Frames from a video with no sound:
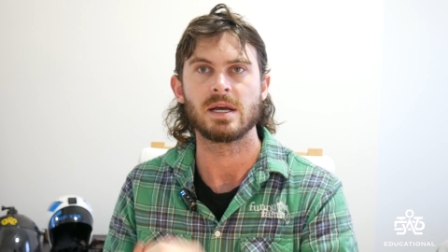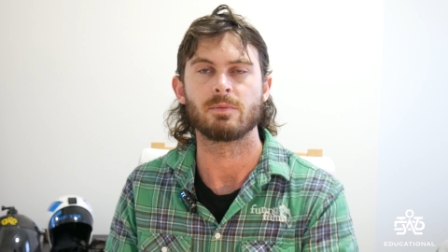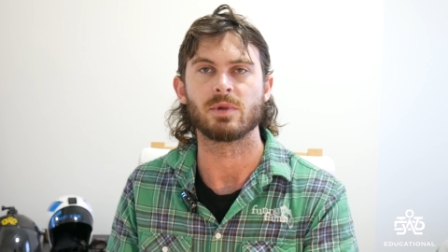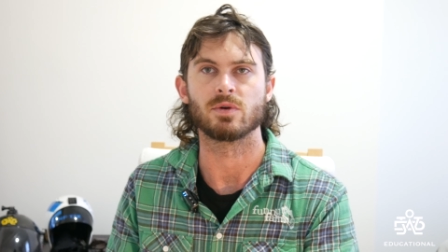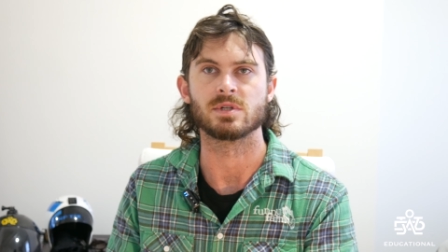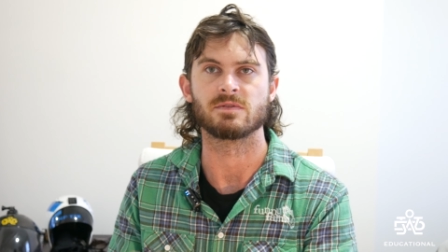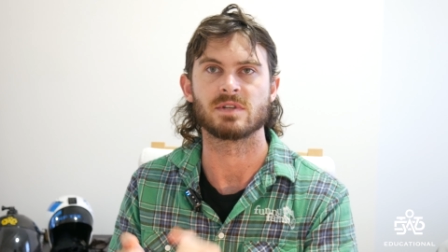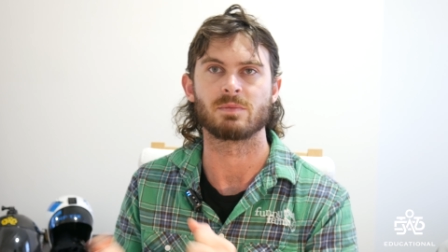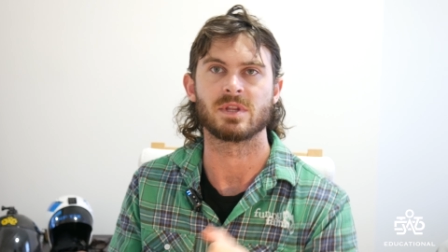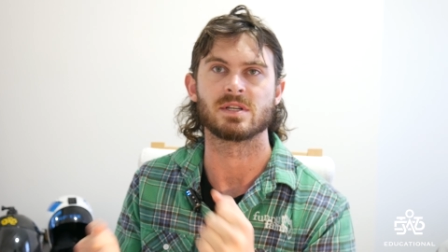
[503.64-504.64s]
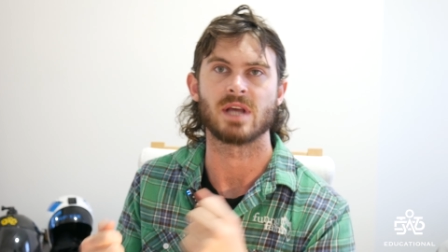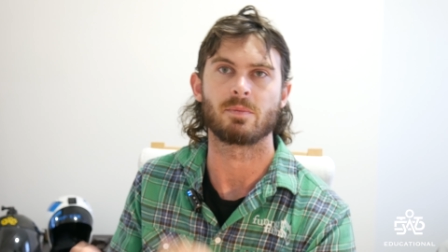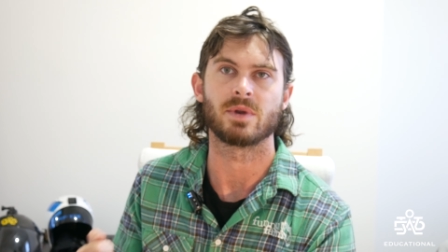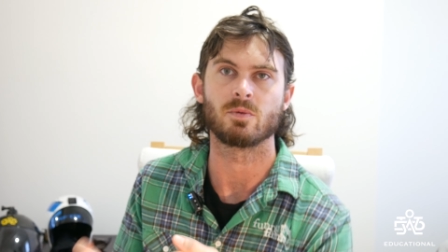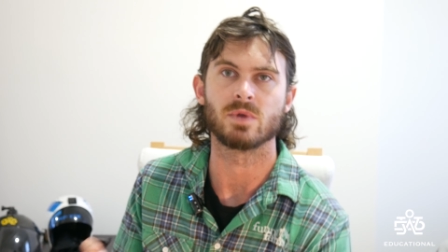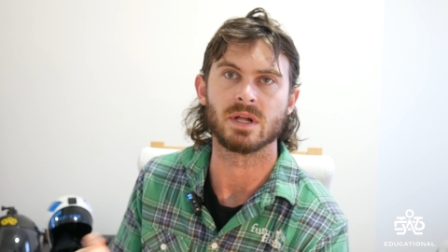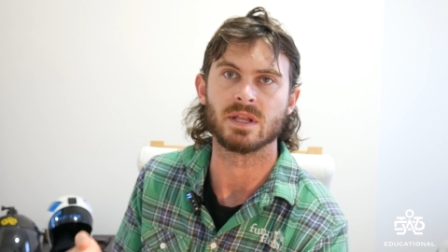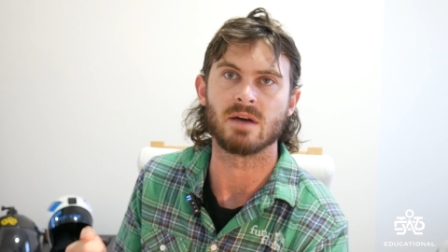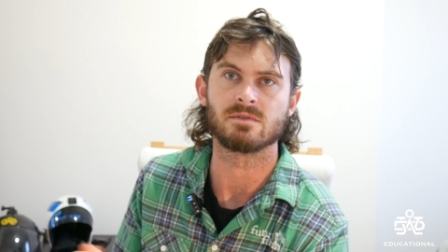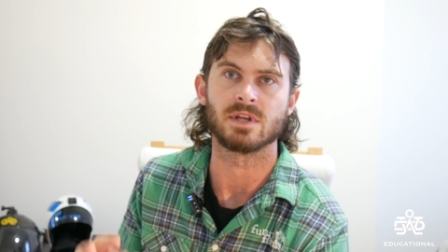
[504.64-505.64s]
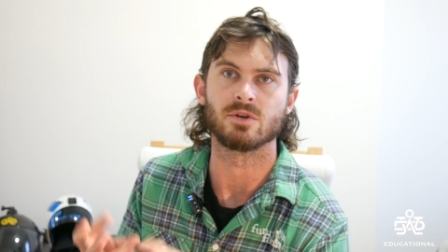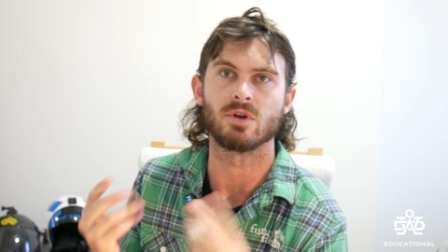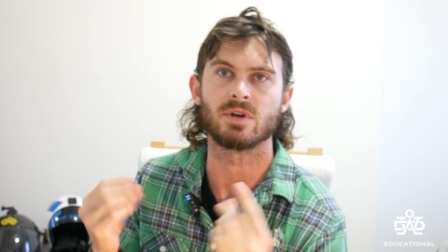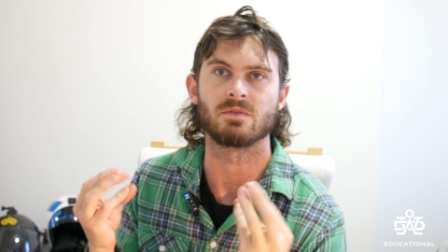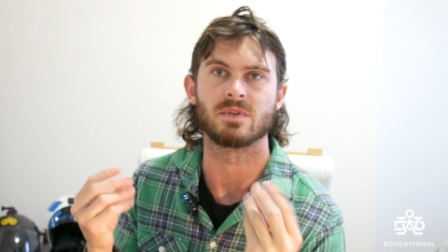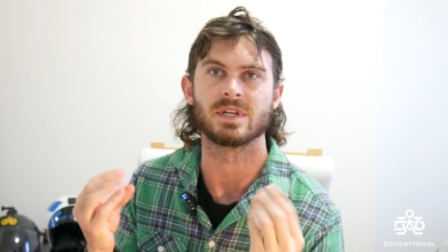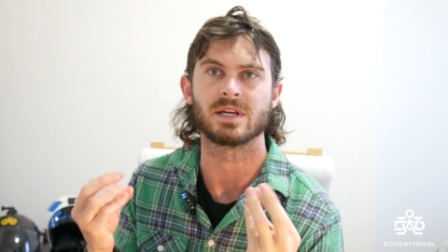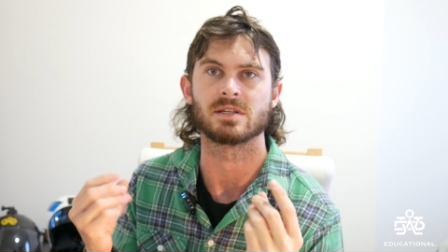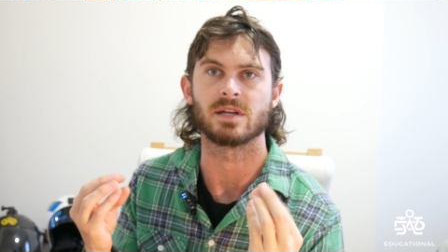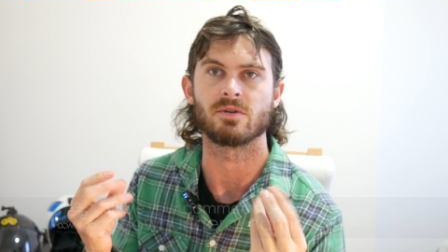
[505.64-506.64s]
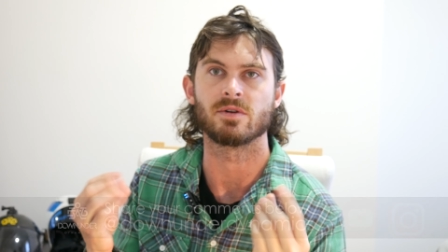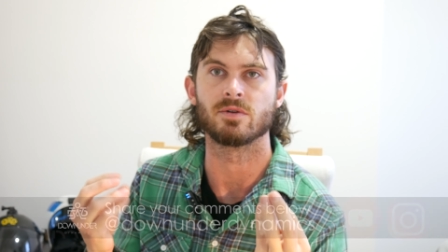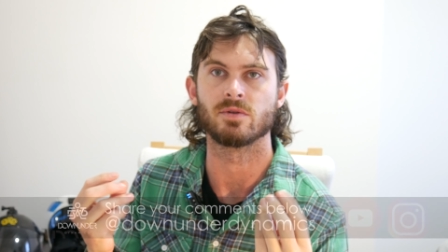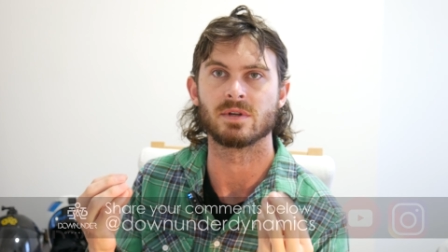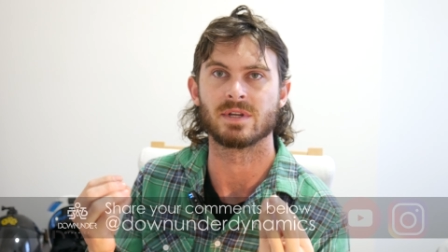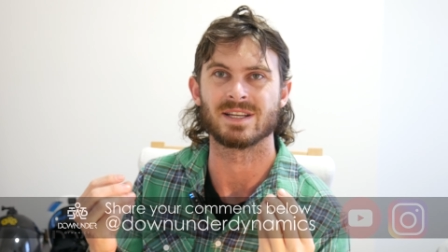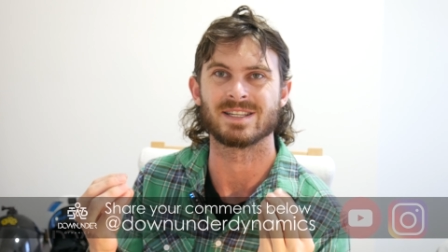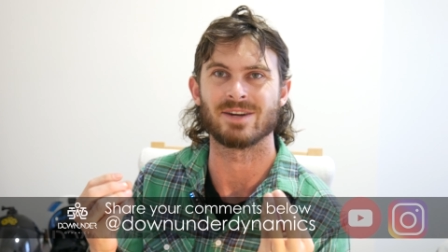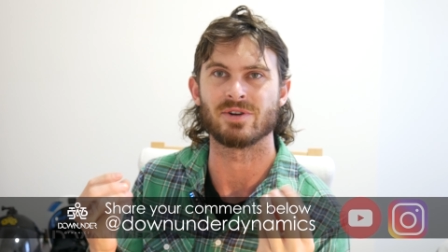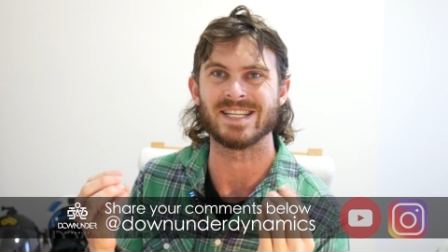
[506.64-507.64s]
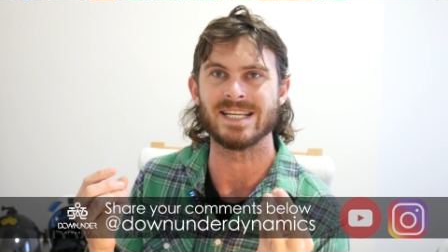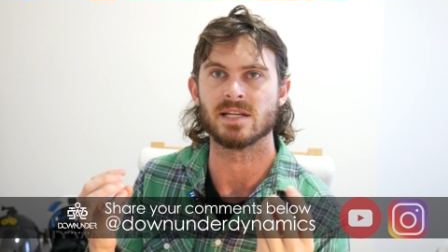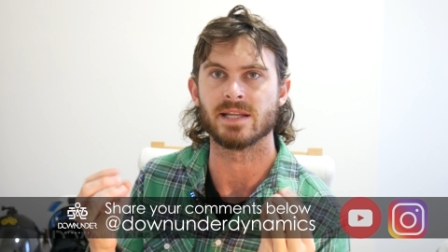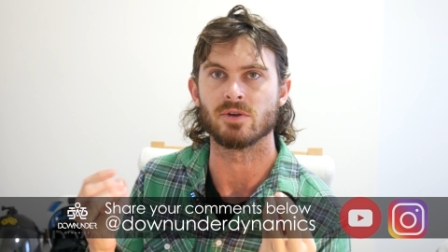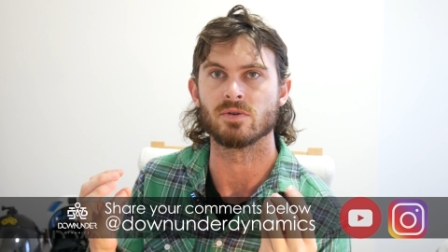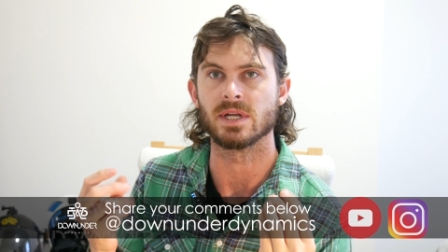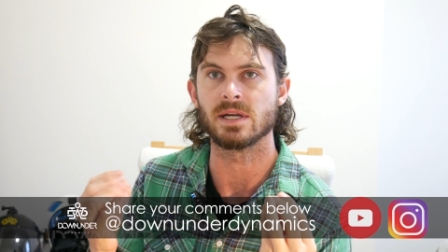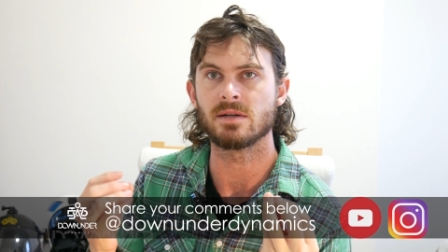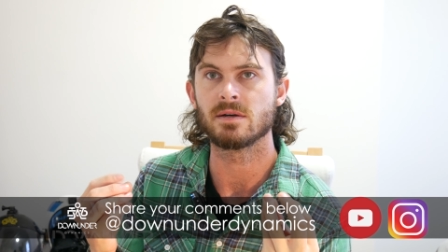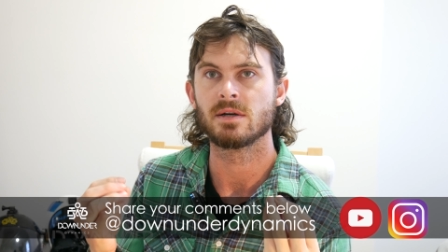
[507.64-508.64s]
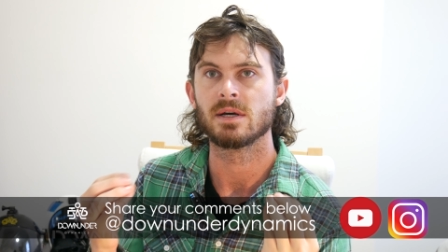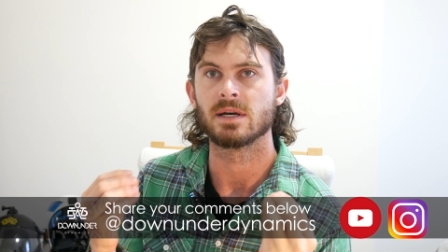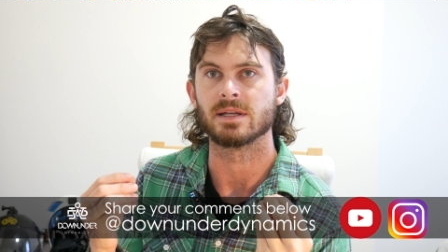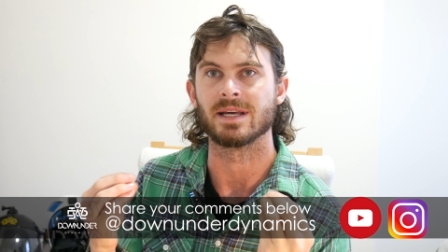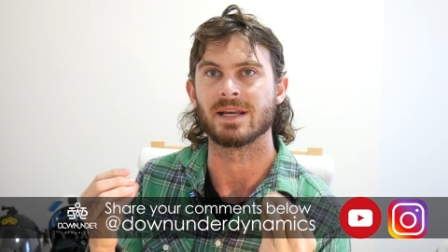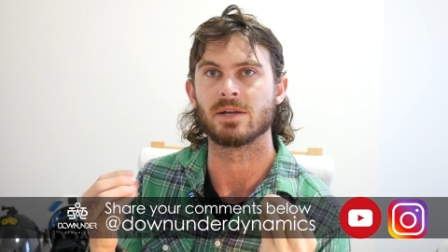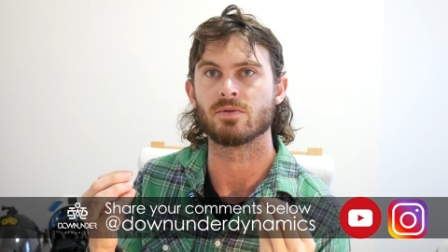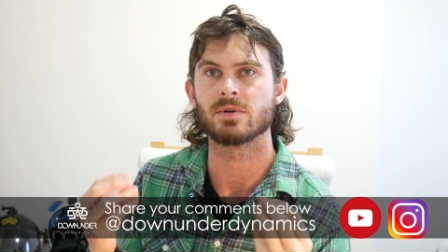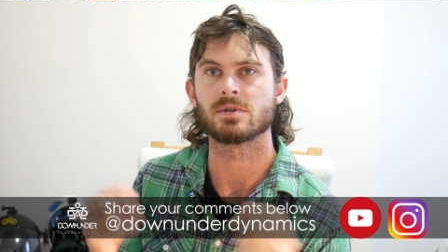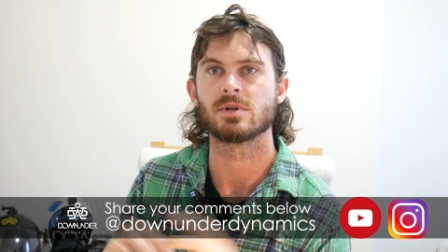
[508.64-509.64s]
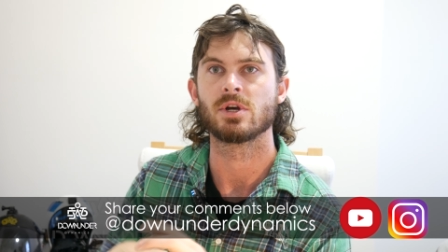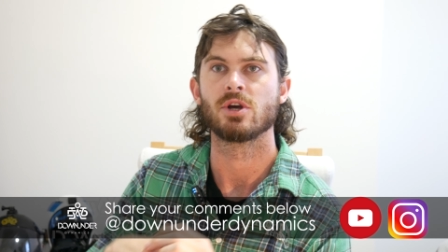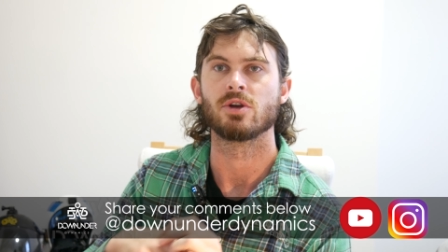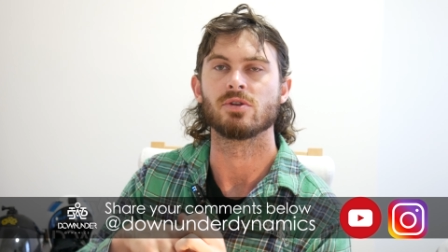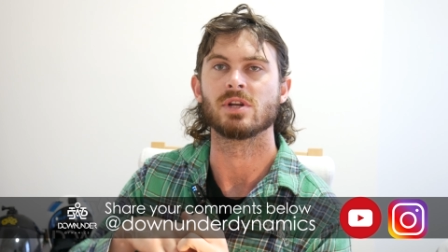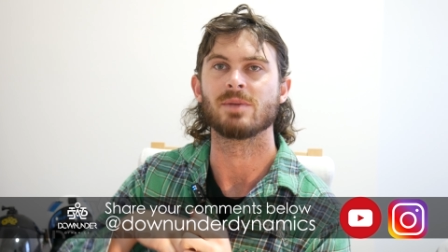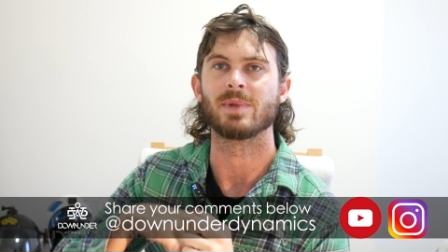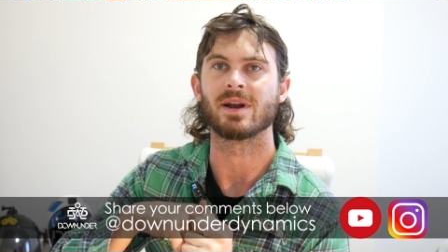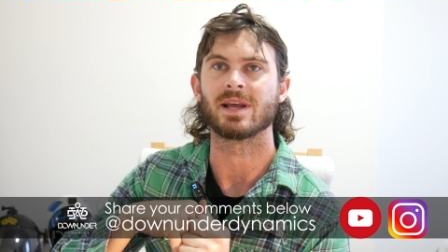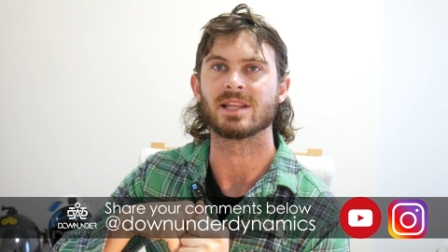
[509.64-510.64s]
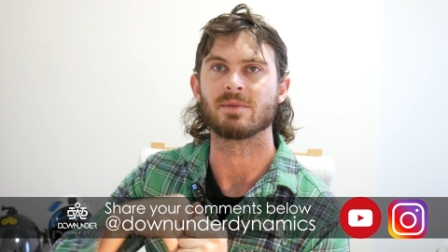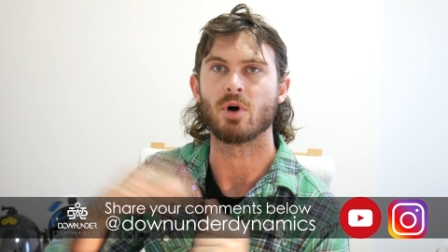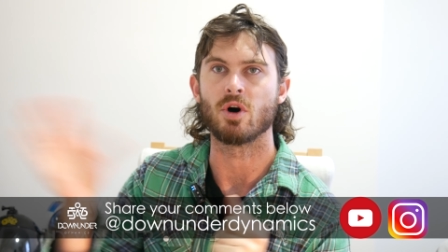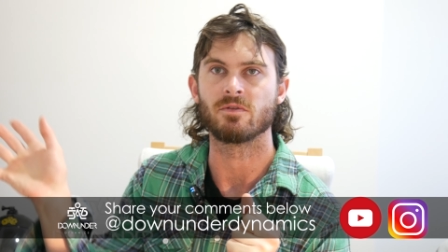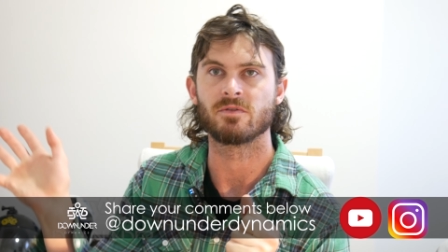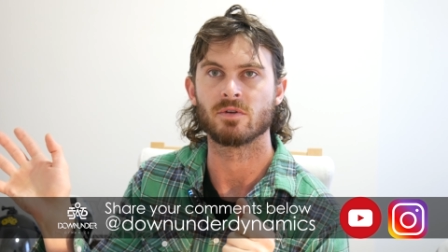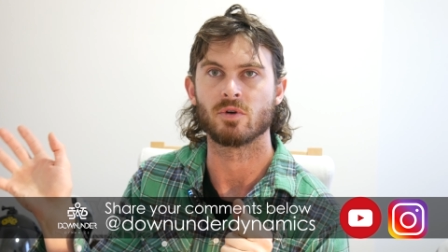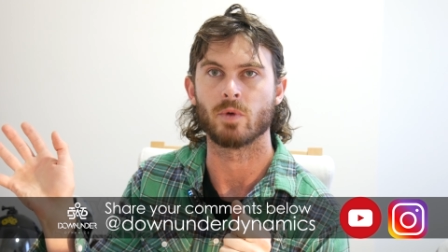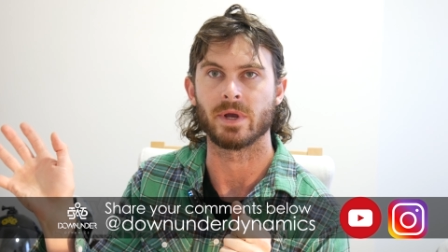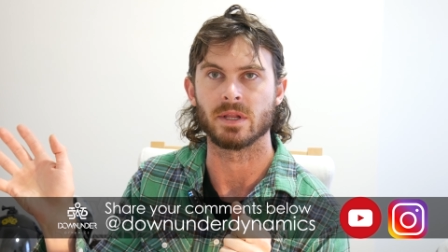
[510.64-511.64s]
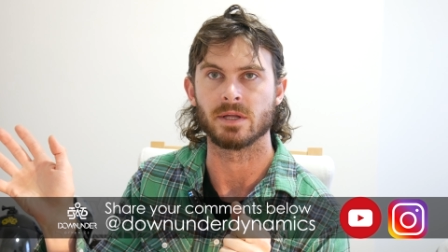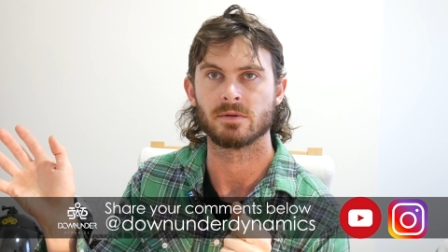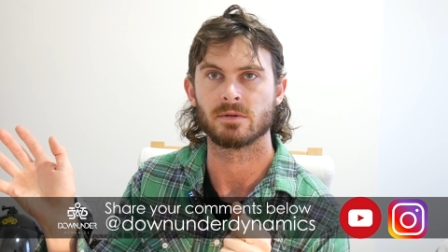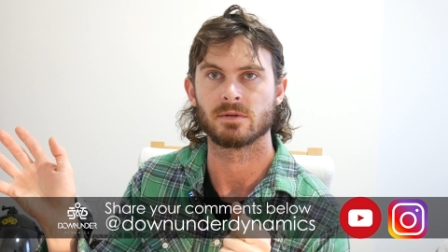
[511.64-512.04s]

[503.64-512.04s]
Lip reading: because if something's happening with the gloves that you don't have the dexterity that you need, and they're hindrance, you need to be able to get them off quickly.